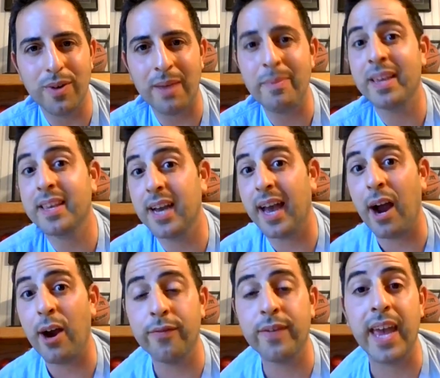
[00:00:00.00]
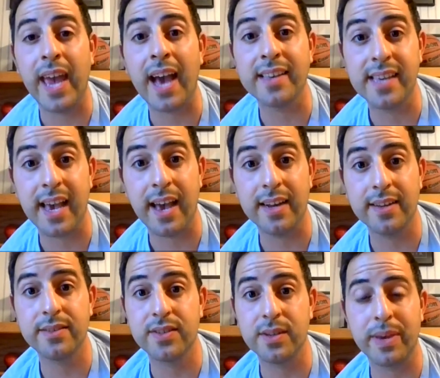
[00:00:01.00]
I mean, RFK has had
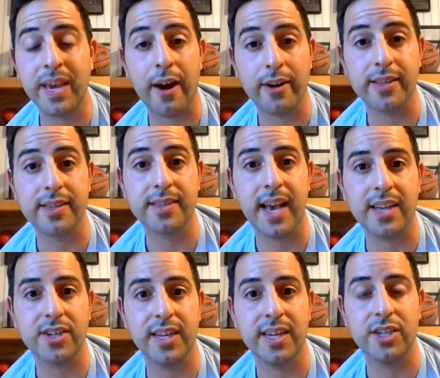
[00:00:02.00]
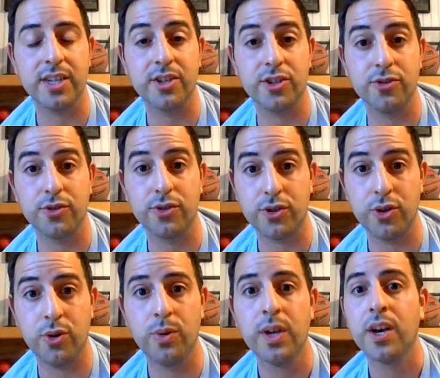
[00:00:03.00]
some character assassination issues
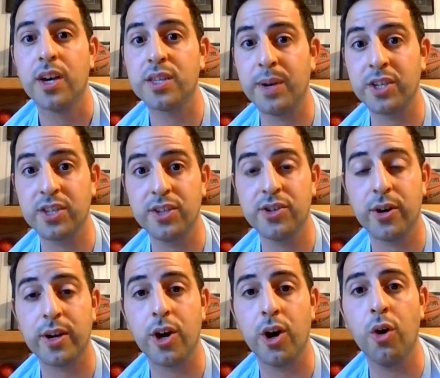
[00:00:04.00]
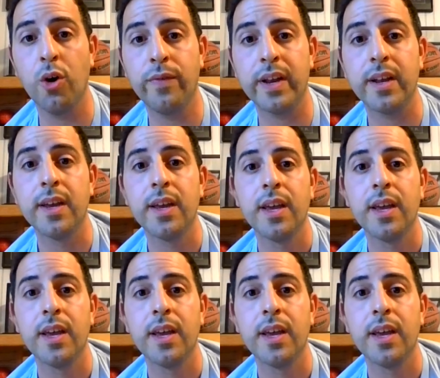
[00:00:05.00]
too, especially during COVID.